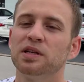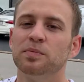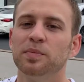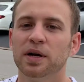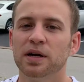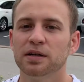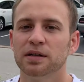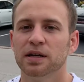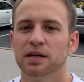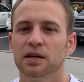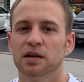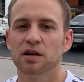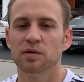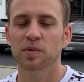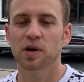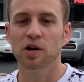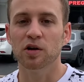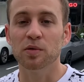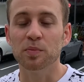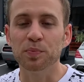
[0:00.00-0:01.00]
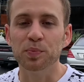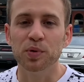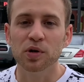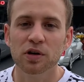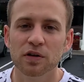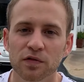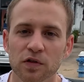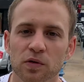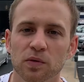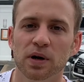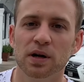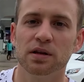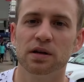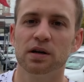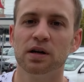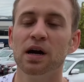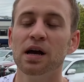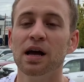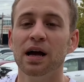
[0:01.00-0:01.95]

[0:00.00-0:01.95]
a better day to come out. Beautiful weather.